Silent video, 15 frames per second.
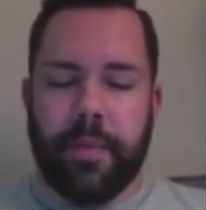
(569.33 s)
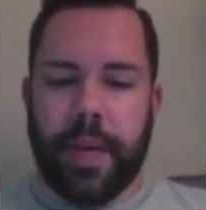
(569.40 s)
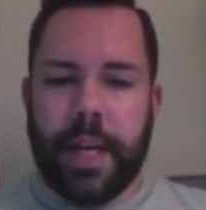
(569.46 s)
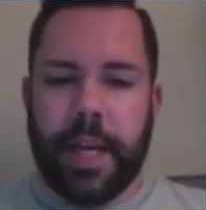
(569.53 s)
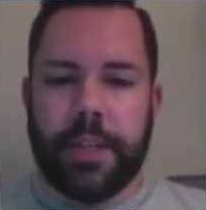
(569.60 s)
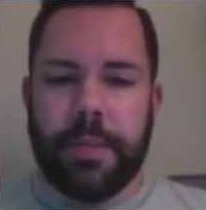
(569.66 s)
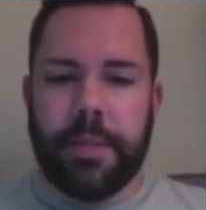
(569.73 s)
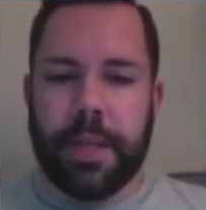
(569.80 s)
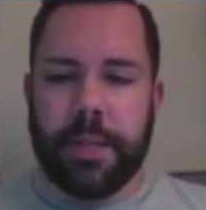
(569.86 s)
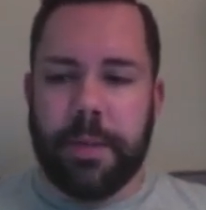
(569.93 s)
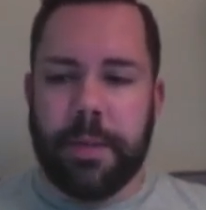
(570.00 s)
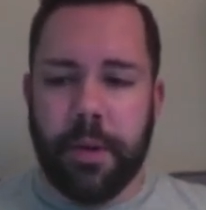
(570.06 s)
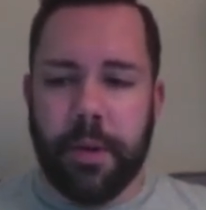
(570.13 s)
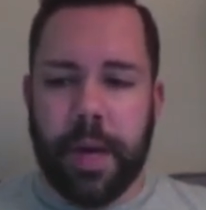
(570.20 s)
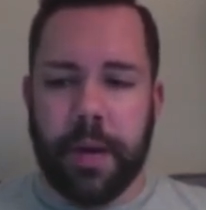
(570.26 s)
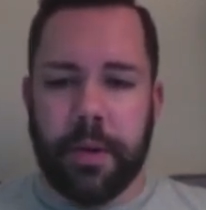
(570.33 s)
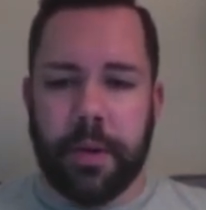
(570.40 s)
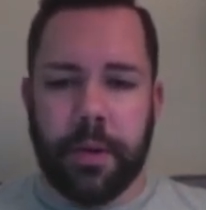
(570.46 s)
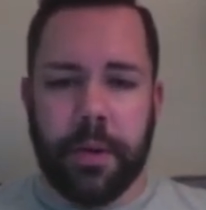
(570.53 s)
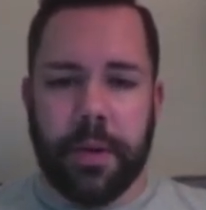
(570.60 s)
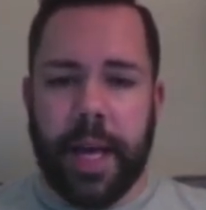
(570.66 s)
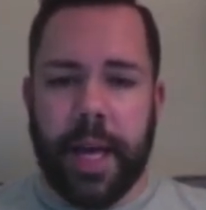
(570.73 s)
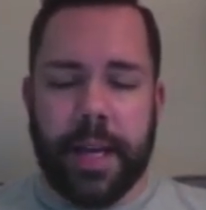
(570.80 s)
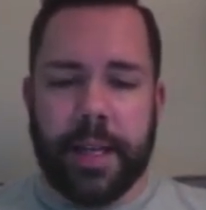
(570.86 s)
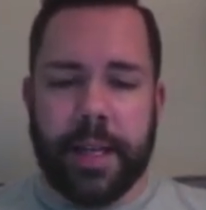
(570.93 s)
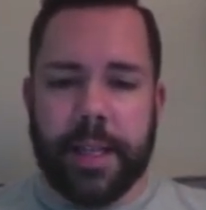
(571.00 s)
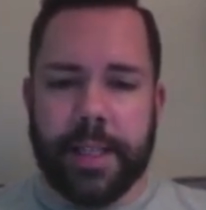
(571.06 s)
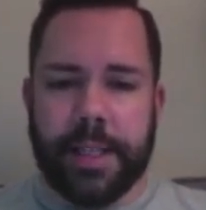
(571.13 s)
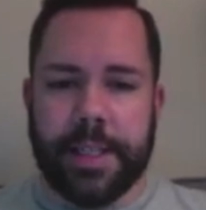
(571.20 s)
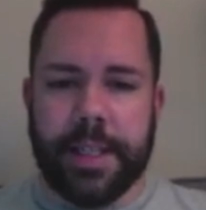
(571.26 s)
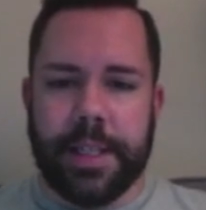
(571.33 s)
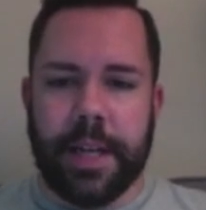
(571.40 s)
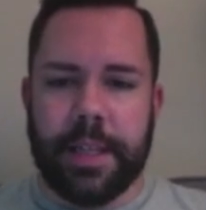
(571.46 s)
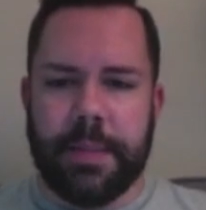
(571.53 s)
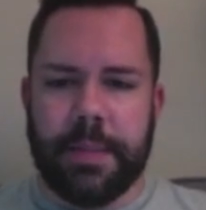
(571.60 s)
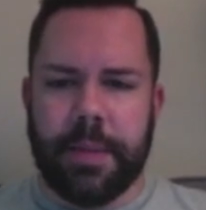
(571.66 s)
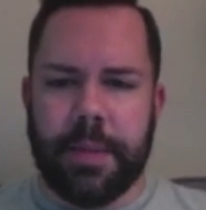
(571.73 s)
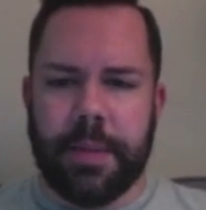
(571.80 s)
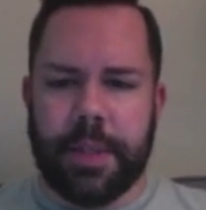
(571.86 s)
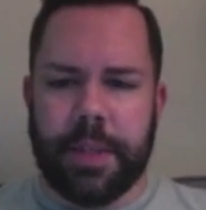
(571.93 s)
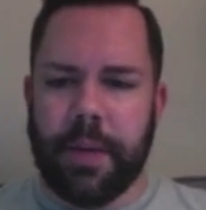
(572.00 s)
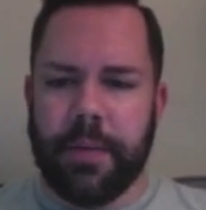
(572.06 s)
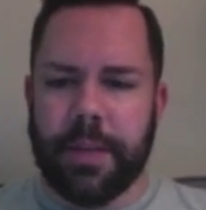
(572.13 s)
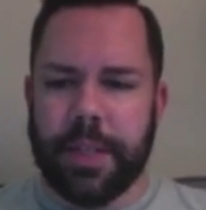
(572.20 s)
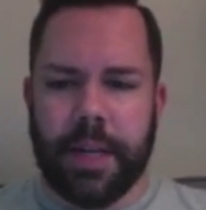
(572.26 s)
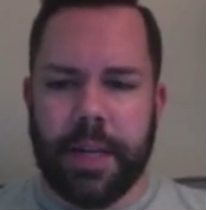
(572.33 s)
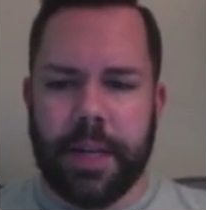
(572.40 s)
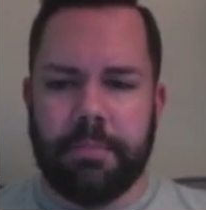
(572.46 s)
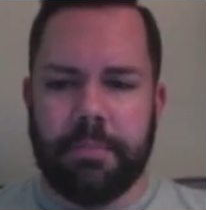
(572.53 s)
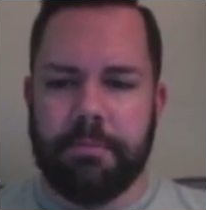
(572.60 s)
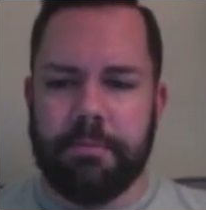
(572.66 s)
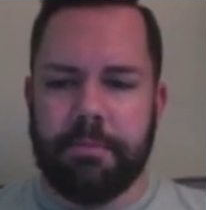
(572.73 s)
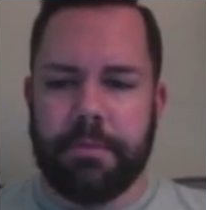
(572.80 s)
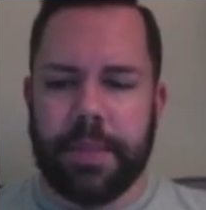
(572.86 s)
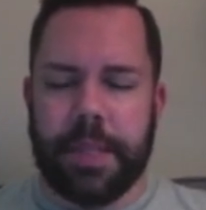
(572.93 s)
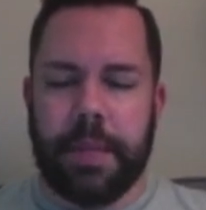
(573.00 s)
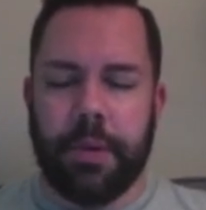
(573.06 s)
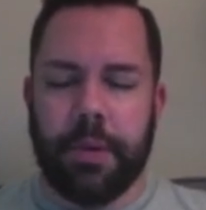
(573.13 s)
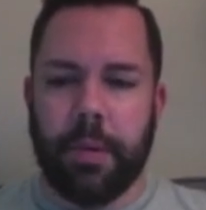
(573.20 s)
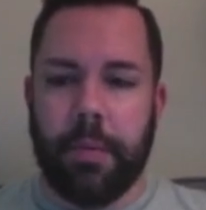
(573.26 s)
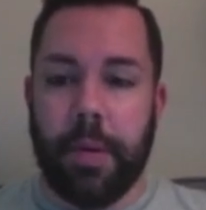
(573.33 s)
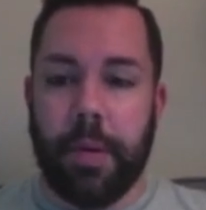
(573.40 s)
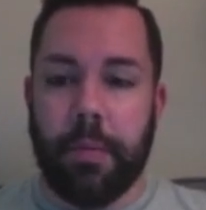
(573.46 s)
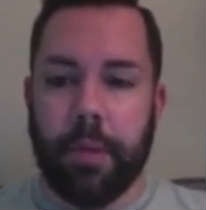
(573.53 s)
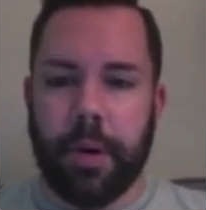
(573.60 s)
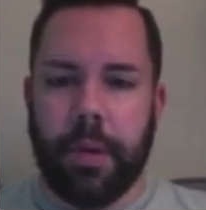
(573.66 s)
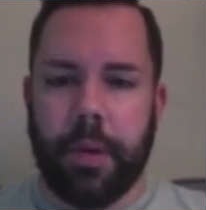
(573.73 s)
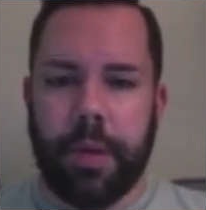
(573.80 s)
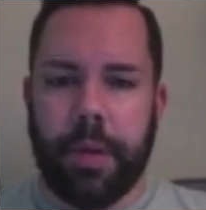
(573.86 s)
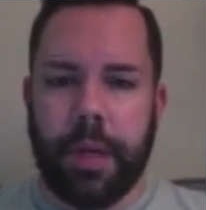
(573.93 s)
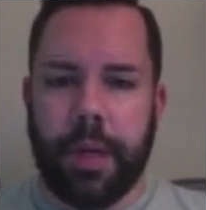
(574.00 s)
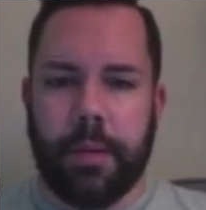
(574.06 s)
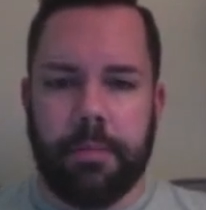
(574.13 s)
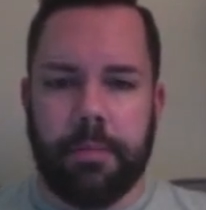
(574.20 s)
It actually makes me feel better to look at it, because it's not as much stuff as I seem to remember it being.